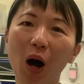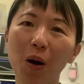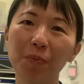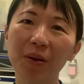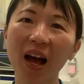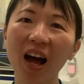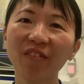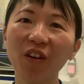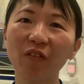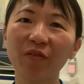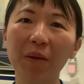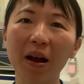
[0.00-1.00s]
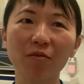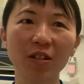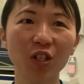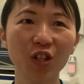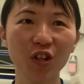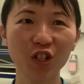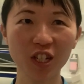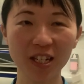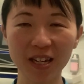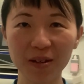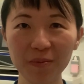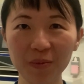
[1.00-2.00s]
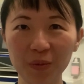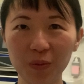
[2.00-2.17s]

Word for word: On behalf of my research team,